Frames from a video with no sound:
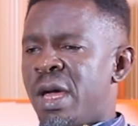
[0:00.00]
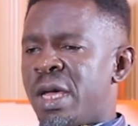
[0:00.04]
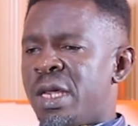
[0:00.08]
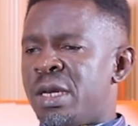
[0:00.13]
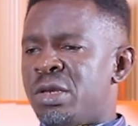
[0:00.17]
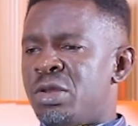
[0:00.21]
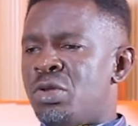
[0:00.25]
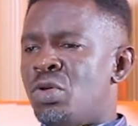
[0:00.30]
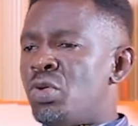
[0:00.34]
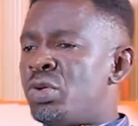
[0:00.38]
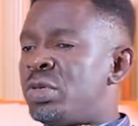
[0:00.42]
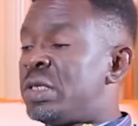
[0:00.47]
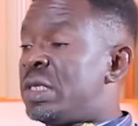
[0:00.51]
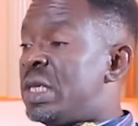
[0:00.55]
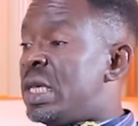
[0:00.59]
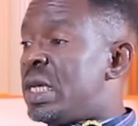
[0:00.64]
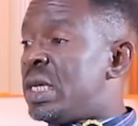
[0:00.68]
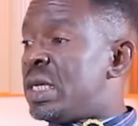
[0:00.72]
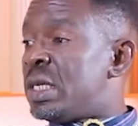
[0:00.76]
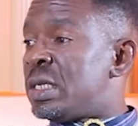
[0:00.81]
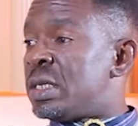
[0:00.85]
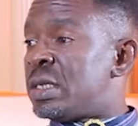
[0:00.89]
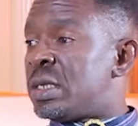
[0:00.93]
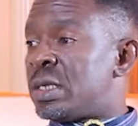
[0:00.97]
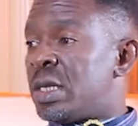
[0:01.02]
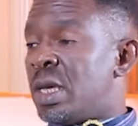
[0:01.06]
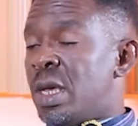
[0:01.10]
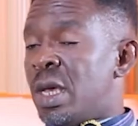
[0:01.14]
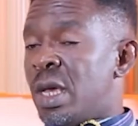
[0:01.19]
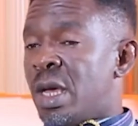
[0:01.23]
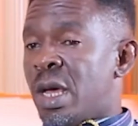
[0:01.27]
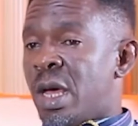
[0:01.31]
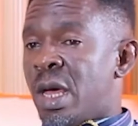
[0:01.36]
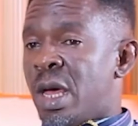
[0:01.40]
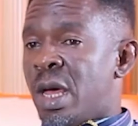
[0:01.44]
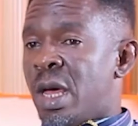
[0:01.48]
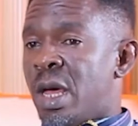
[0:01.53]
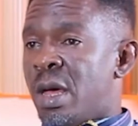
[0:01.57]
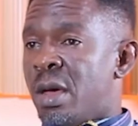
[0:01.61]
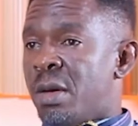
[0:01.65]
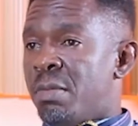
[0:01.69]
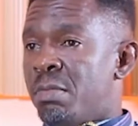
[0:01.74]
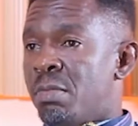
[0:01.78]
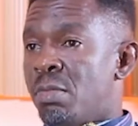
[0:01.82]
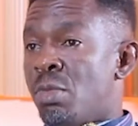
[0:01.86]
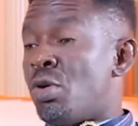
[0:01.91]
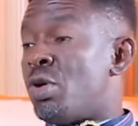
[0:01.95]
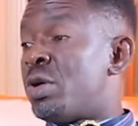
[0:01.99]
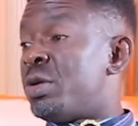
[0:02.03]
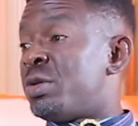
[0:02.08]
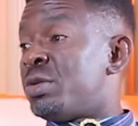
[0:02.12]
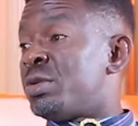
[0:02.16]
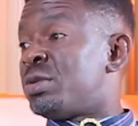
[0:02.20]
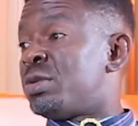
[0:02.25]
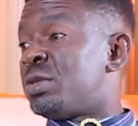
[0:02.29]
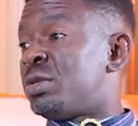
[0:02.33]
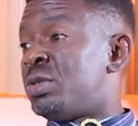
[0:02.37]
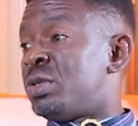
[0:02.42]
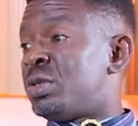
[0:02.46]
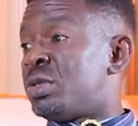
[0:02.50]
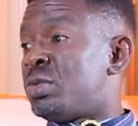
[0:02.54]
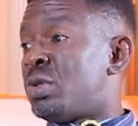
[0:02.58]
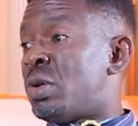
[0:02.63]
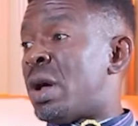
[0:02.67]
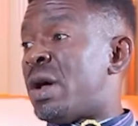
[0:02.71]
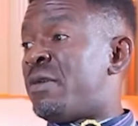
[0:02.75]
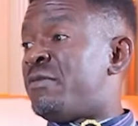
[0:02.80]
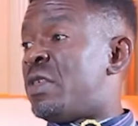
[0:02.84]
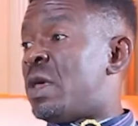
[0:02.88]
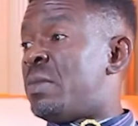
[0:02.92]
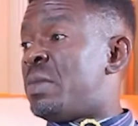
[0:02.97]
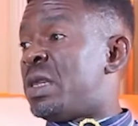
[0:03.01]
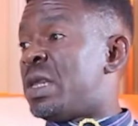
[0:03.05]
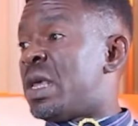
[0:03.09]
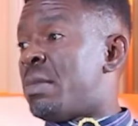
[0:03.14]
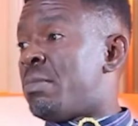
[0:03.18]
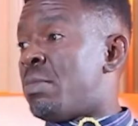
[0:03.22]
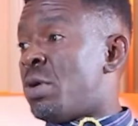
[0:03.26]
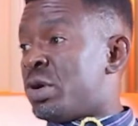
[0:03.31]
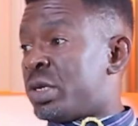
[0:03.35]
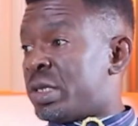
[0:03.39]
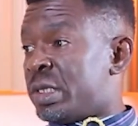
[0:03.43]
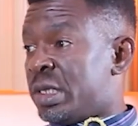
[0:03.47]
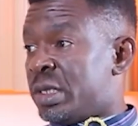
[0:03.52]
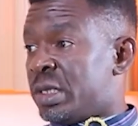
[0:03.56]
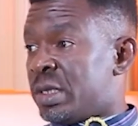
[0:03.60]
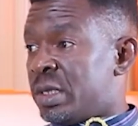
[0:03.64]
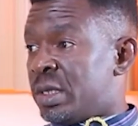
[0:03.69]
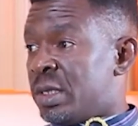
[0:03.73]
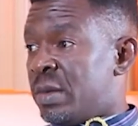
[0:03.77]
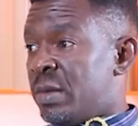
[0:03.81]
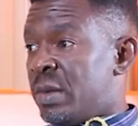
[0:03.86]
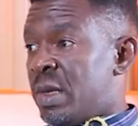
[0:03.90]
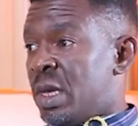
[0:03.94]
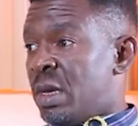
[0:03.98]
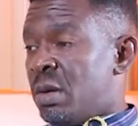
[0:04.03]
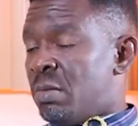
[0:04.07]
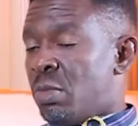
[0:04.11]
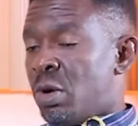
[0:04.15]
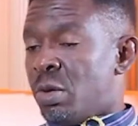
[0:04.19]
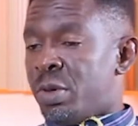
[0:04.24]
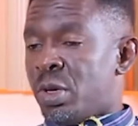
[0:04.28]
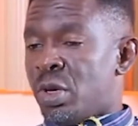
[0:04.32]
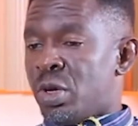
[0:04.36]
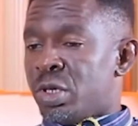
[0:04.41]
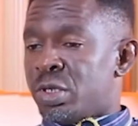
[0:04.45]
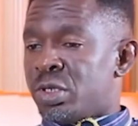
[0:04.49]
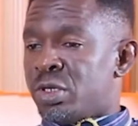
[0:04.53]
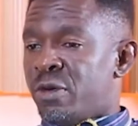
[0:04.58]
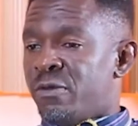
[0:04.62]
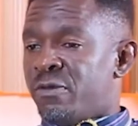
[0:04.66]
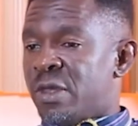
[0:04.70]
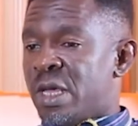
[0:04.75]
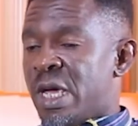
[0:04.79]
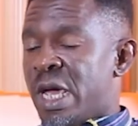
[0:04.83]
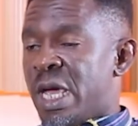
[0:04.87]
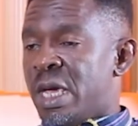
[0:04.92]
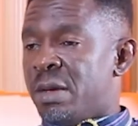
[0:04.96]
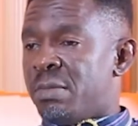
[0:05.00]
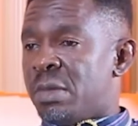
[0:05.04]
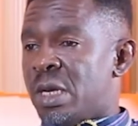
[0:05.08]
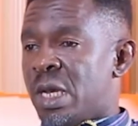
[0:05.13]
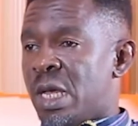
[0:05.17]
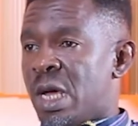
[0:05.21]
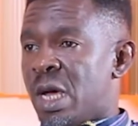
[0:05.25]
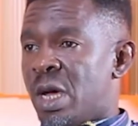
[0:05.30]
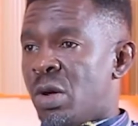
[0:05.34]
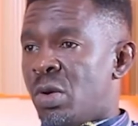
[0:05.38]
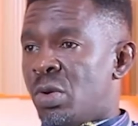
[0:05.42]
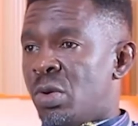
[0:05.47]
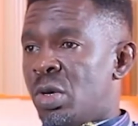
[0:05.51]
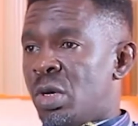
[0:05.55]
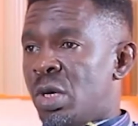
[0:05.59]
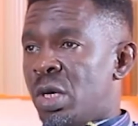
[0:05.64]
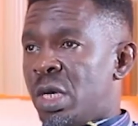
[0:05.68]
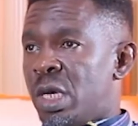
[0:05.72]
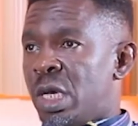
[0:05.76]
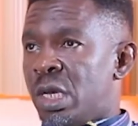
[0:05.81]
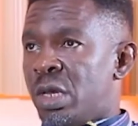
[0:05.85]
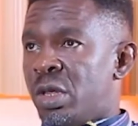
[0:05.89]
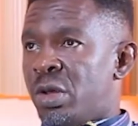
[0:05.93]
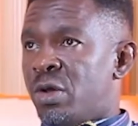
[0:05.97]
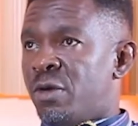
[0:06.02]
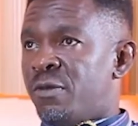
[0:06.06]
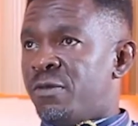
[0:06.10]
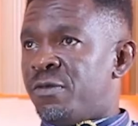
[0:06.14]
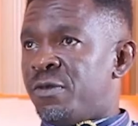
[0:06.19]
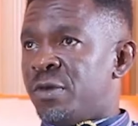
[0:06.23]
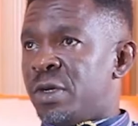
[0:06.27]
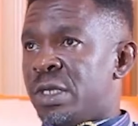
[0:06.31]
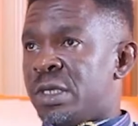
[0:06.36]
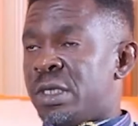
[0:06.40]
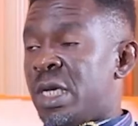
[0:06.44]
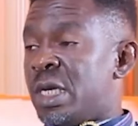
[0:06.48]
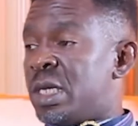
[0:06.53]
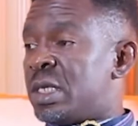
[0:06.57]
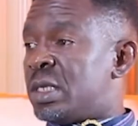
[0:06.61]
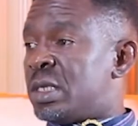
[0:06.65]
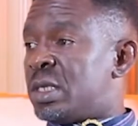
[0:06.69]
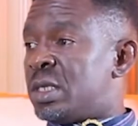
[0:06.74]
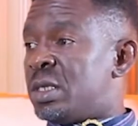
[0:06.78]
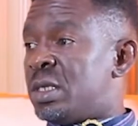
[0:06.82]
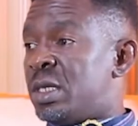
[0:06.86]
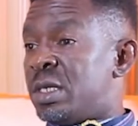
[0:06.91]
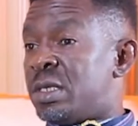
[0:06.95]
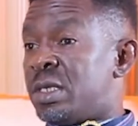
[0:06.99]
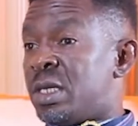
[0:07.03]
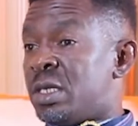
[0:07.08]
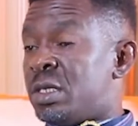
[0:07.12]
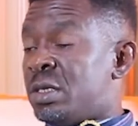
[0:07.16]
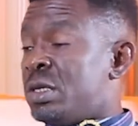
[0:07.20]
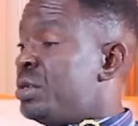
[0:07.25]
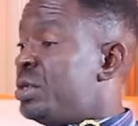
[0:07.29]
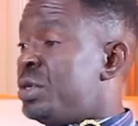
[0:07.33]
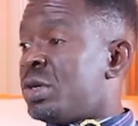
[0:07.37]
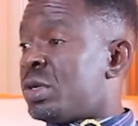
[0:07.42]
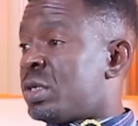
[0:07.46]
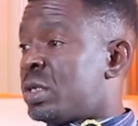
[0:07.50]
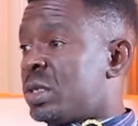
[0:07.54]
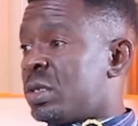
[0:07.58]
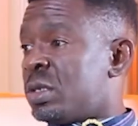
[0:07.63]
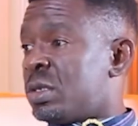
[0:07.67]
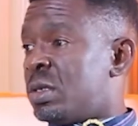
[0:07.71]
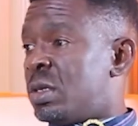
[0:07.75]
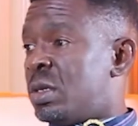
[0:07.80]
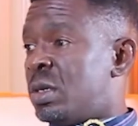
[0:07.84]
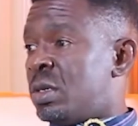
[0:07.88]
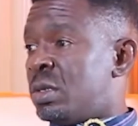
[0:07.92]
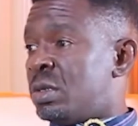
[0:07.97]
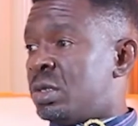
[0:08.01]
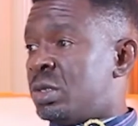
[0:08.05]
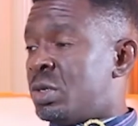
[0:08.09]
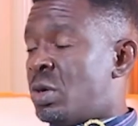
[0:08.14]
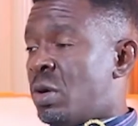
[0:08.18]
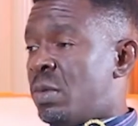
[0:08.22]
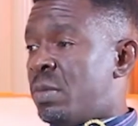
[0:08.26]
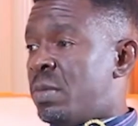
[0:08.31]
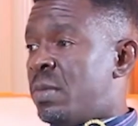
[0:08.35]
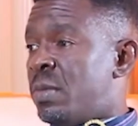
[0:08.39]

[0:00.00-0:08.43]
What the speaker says: in those days, our models used to have them in their boxes, but because of time now, it's a tedious job.